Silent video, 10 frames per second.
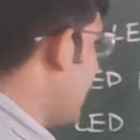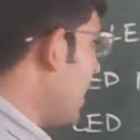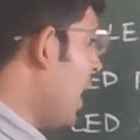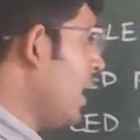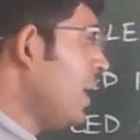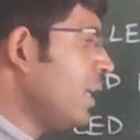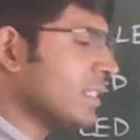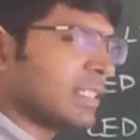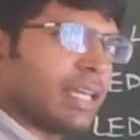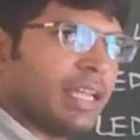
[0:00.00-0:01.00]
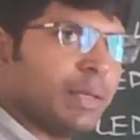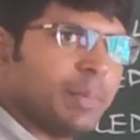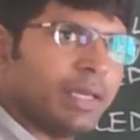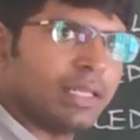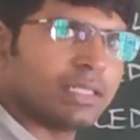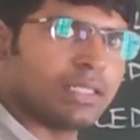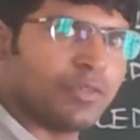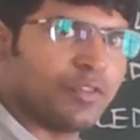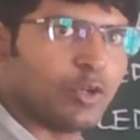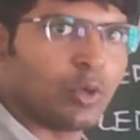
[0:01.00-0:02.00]
Here LED screen means
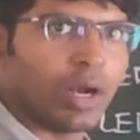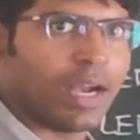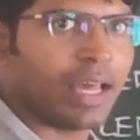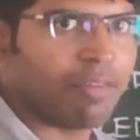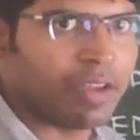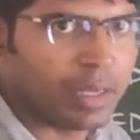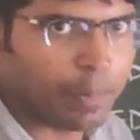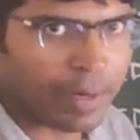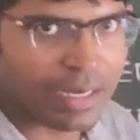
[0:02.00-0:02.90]
we do not have any